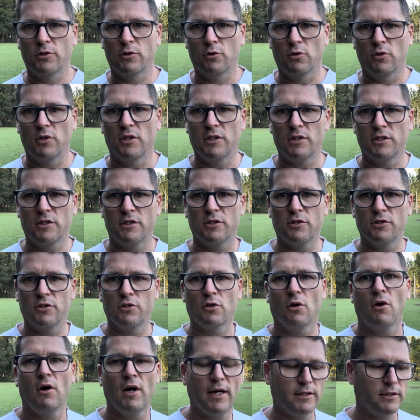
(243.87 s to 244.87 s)
or this
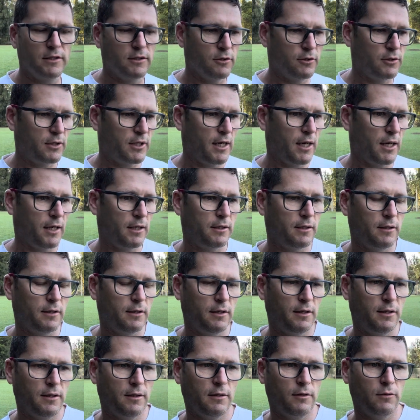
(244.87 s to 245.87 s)
desire to get,
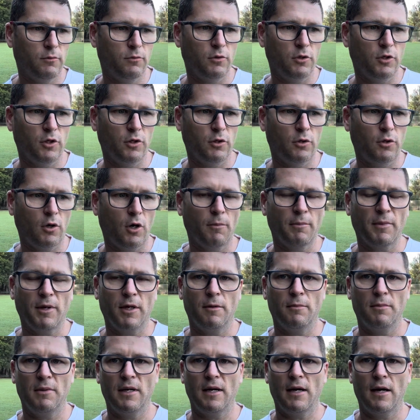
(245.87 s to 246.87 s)
I'm going to
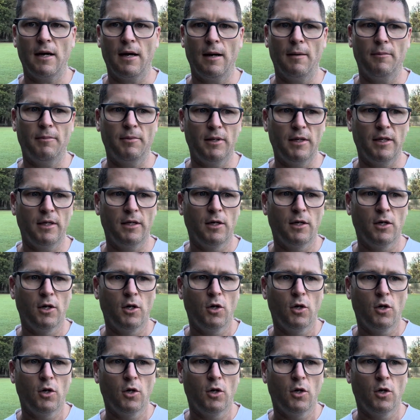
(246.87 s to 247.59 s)
be happy